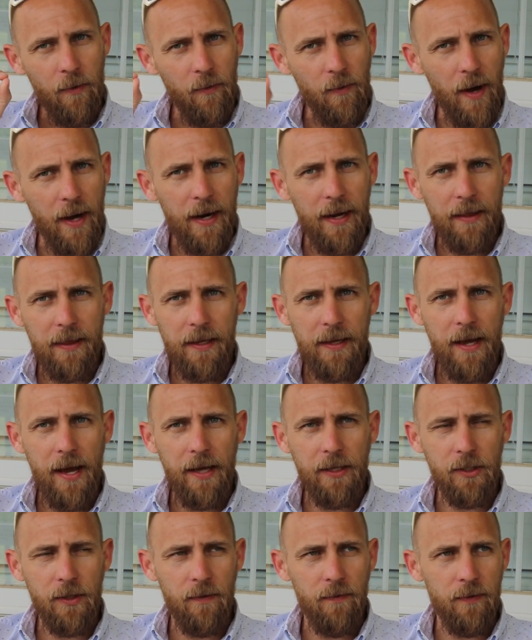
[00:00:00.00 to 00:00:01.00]
right at the
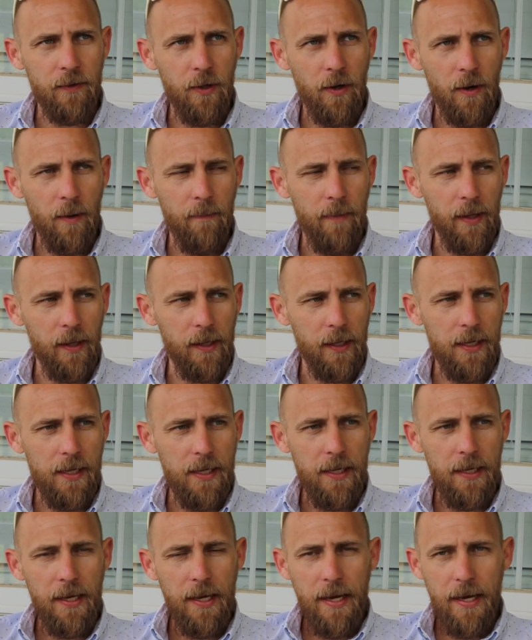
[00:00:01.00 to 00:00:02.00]
edge of your
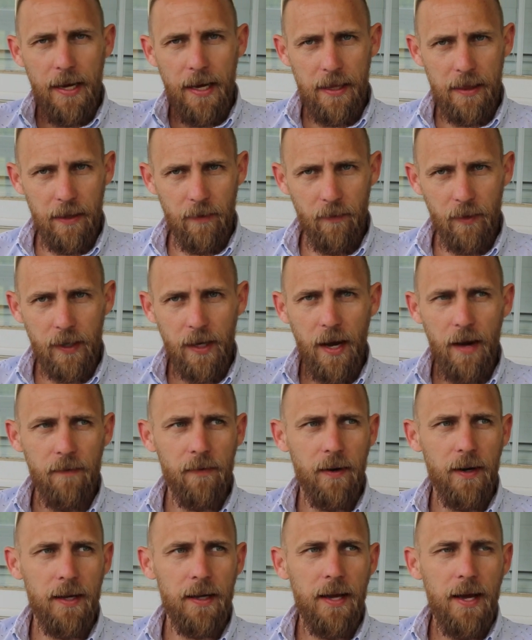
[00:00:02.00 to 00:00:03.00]
ability and then
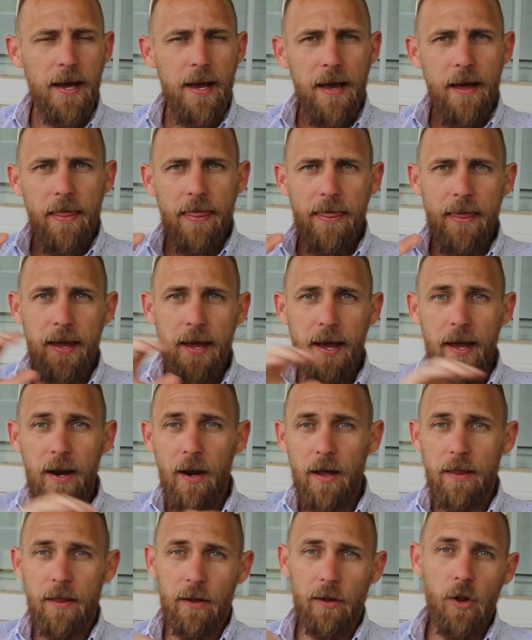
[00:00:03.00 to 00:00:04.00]
recovering,
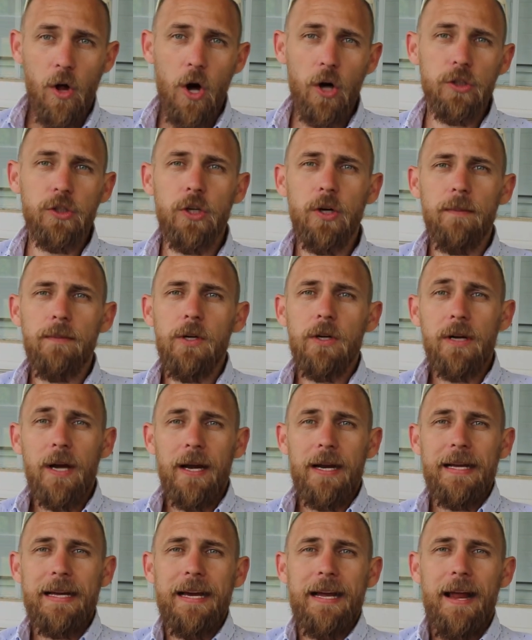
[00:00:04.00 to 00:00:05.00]
then in the long term, you're
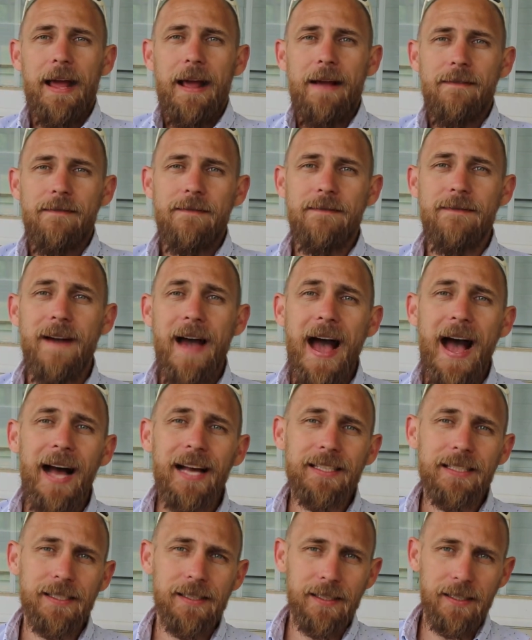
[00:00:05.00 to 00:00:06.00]
gonna get a
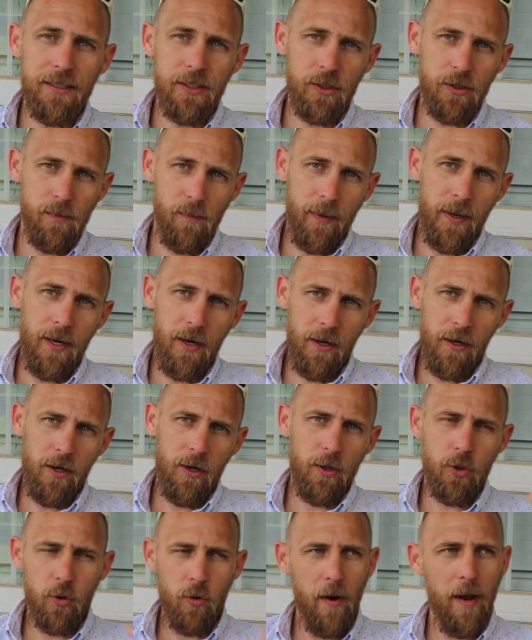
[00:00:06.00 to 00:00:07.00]
vastly
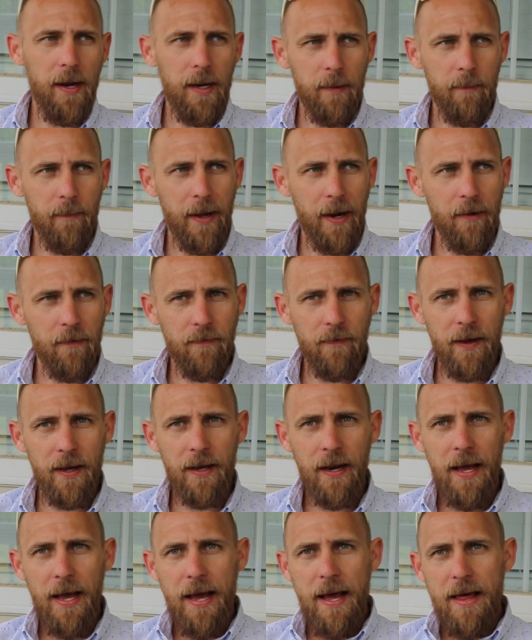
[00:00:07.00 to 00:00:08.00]
superior training
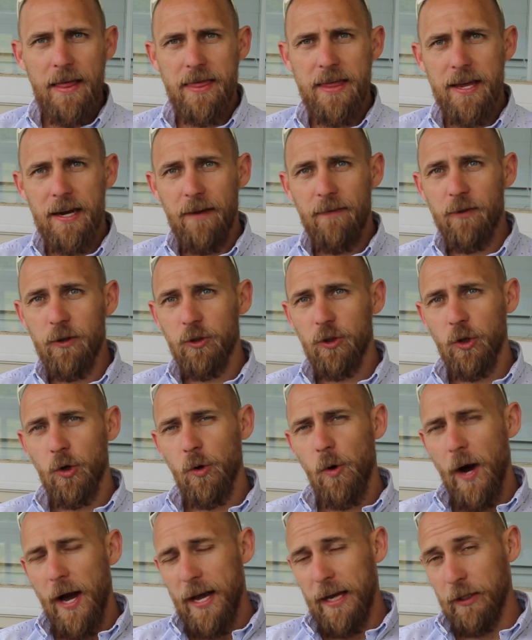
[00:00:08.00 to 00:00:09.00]
benefit than if you
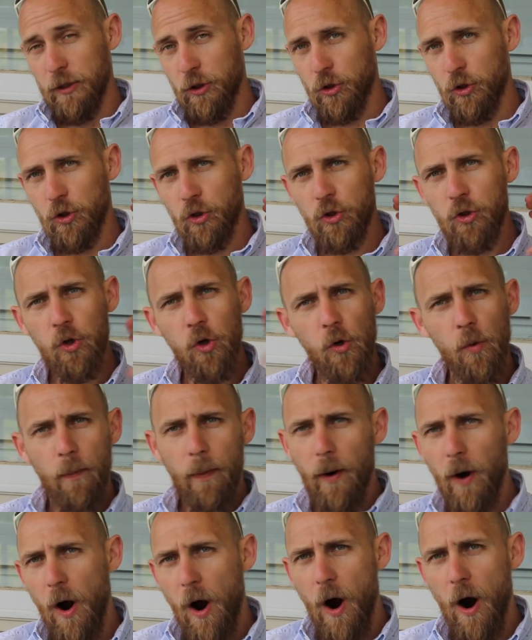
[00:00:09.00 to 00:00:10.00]
do a
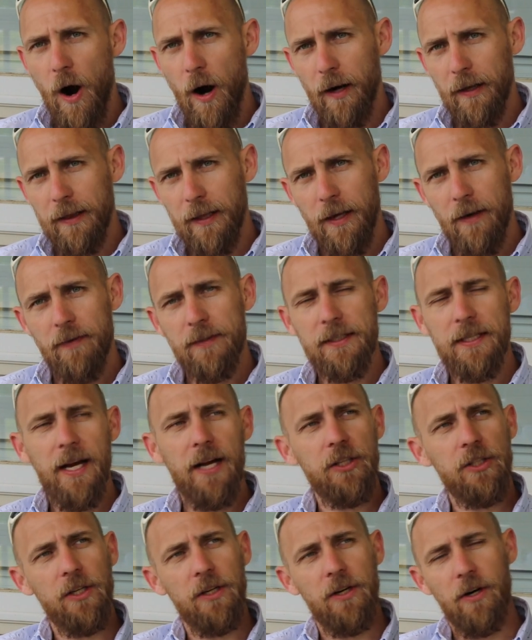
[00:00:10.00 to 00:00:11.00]
super hard lift
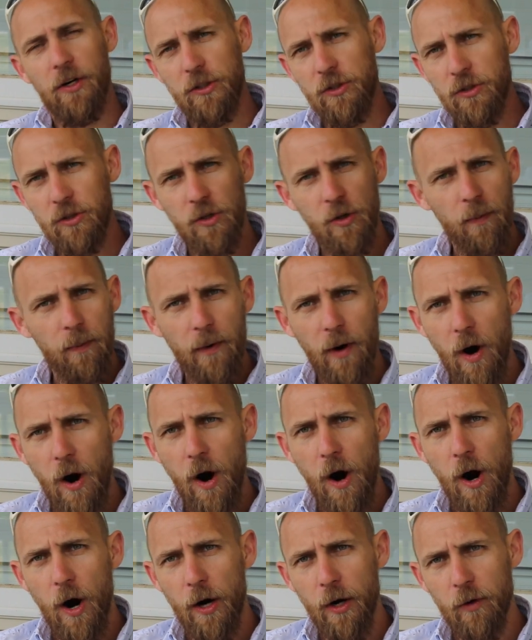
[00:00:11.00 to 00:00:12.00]
session or super
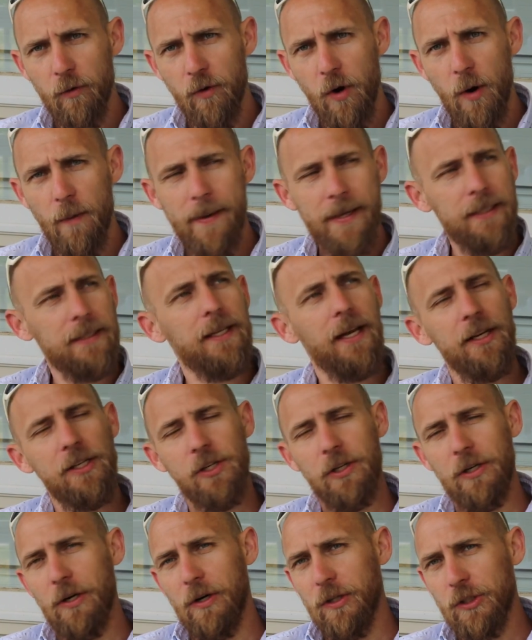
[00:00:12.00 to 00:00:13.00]
hard aerobic
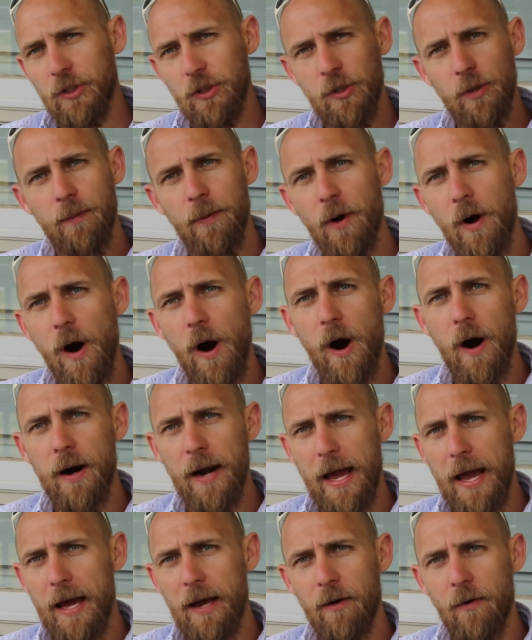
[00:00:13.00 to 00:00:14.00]
session or super
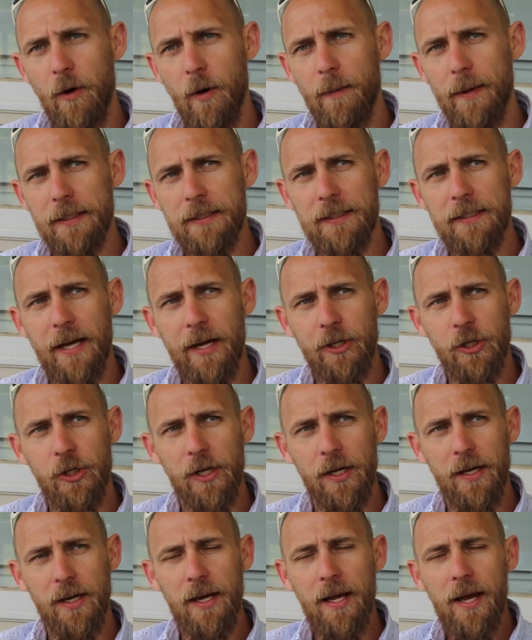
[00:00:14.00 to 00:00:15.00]
hard anaerobic
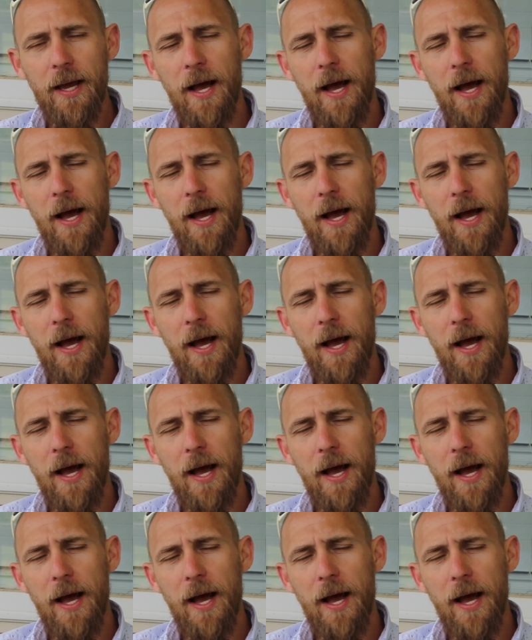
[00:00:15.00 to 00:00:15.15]
session.